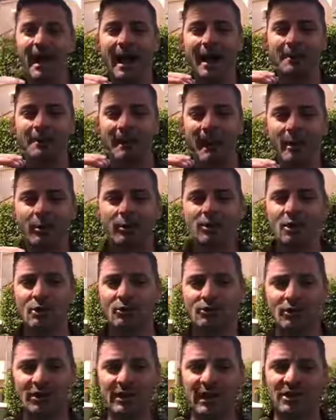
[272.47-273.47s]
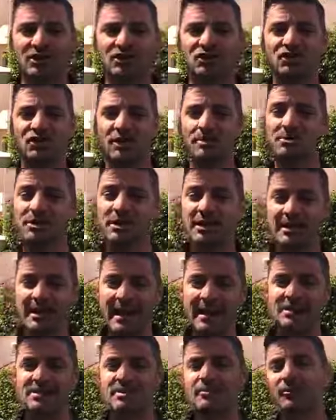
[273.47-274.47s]
about relationships,
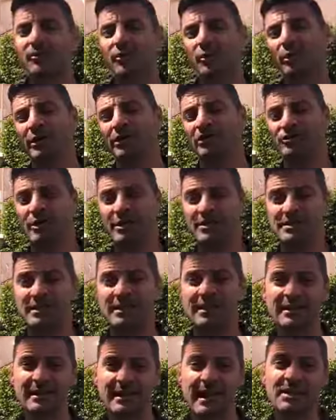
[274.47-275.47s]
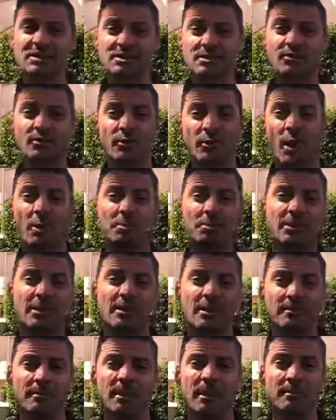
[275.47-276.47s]
connecting through interest and connecting through
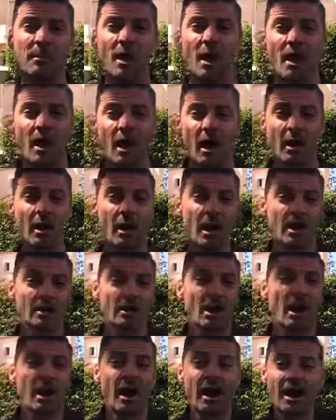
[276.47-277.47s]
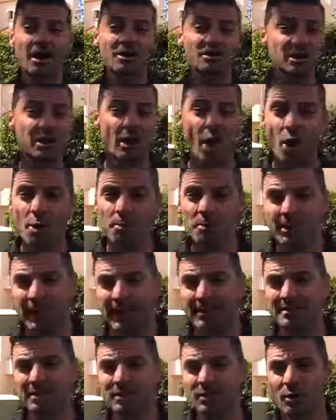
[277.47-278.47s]
opening them and asking
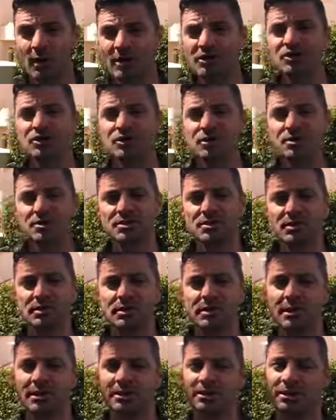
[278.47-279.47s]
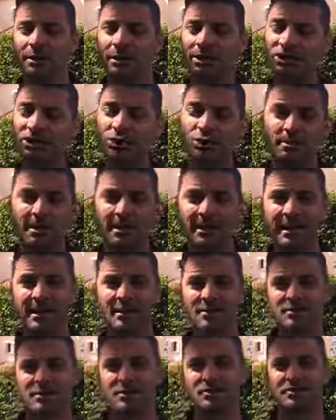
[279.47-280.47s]
open-ended questions. And, you know, I taught my
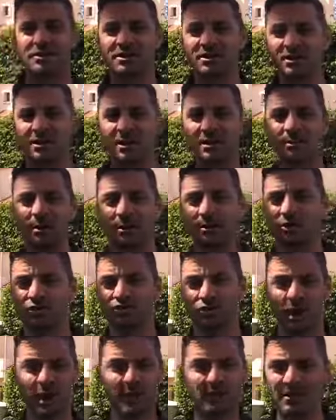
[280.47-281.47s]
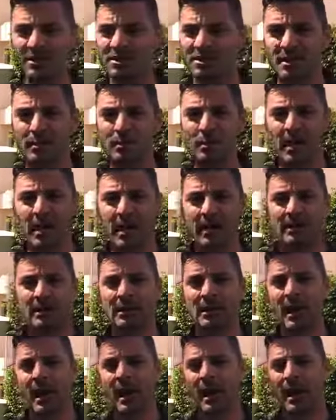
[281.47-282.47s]
girls this recently. We were driving somewhere,
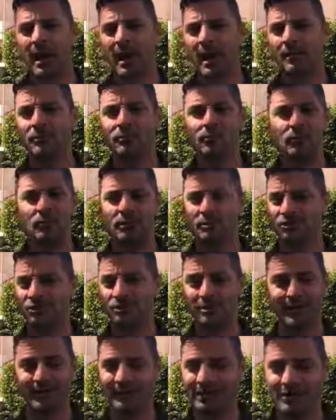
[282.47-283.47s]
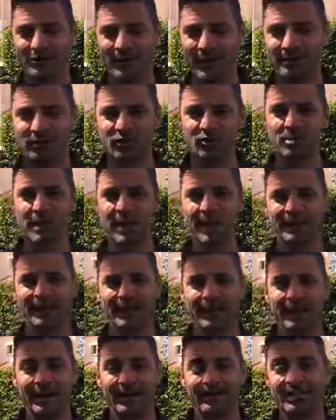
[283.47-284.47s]
we were traveling around Spain,
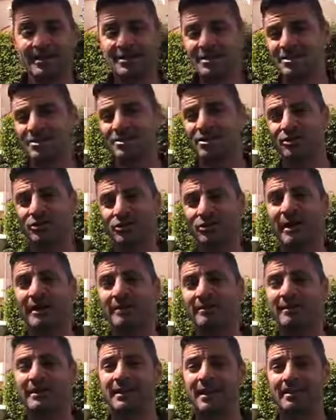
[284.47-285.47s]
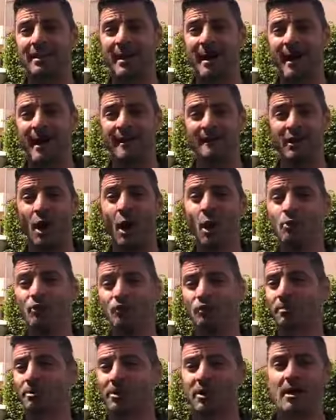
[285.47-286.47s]
and this is the great thing about having
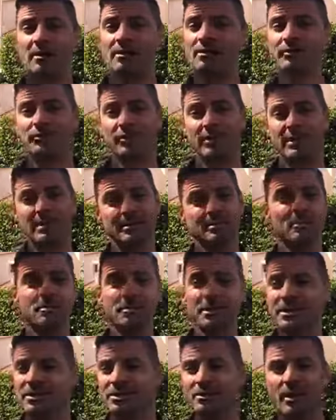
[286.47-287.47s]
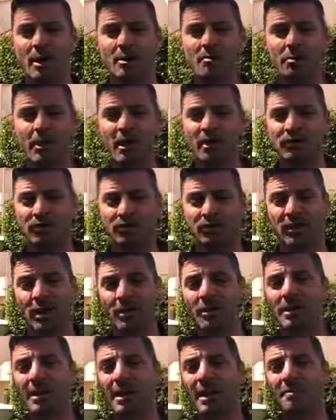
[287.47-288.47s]
entrepreneurial freedom and being your own boss, you
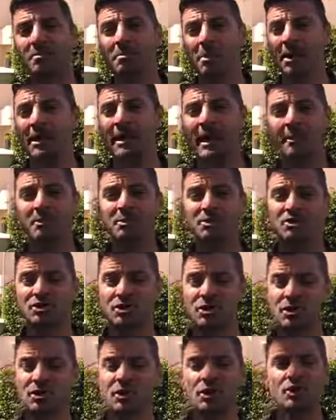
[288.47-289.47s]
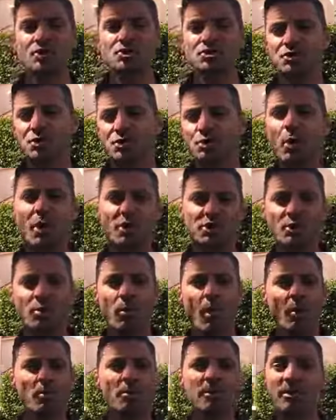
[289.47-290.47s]
know, being able to do what you
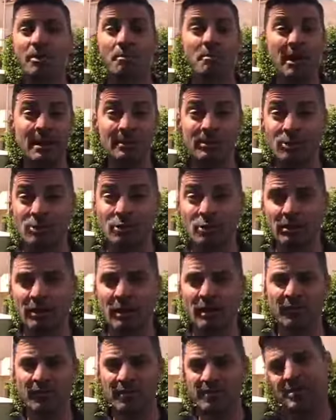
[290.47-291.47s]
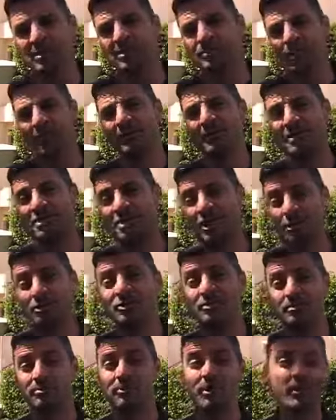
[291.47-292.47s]
want with the people you love. And this is what this
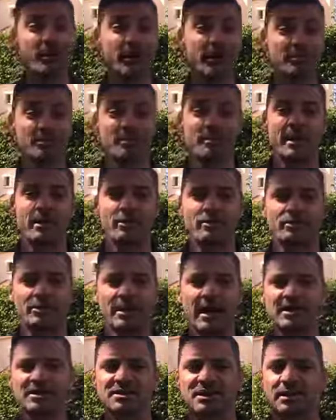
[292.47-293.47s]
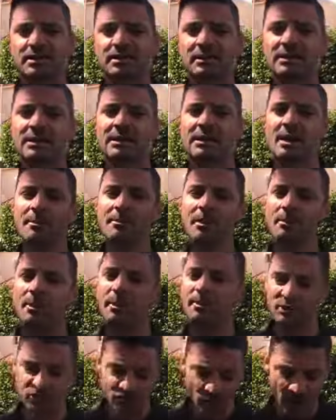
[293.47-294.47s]
coaching program's about creating. But
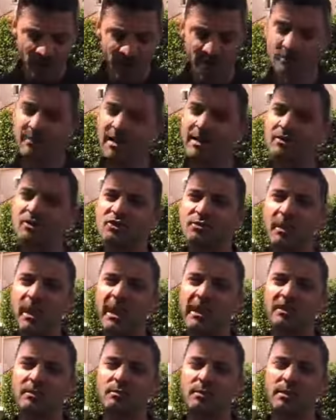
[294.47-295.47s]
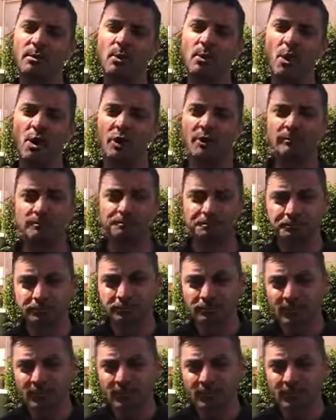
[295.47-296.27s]
we were driving around Spain, and we were on